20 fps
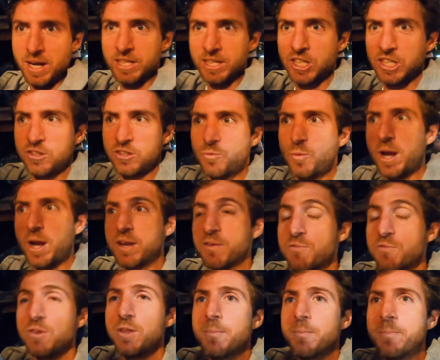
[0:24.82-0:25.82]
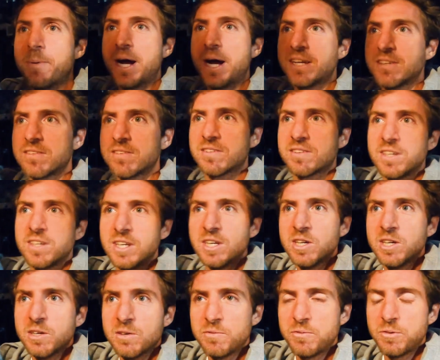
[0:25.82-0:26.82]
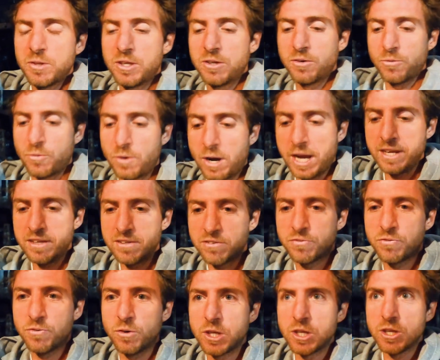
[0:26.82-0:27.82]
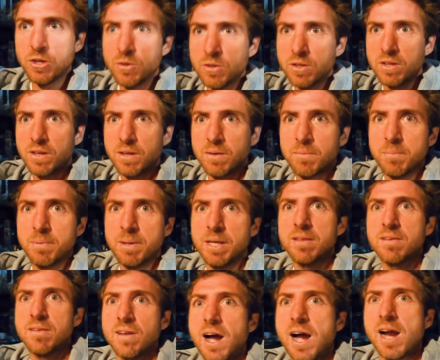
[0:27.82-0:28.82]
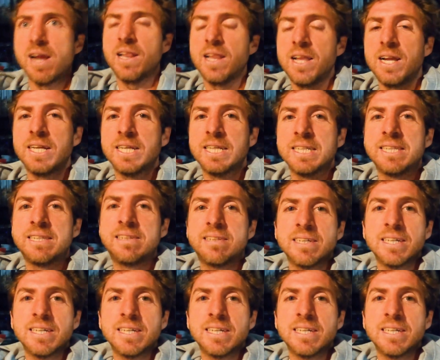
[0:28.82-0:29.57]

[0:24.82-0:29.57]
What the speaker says: Just waiting for the bus for the race for UTMB Thailand.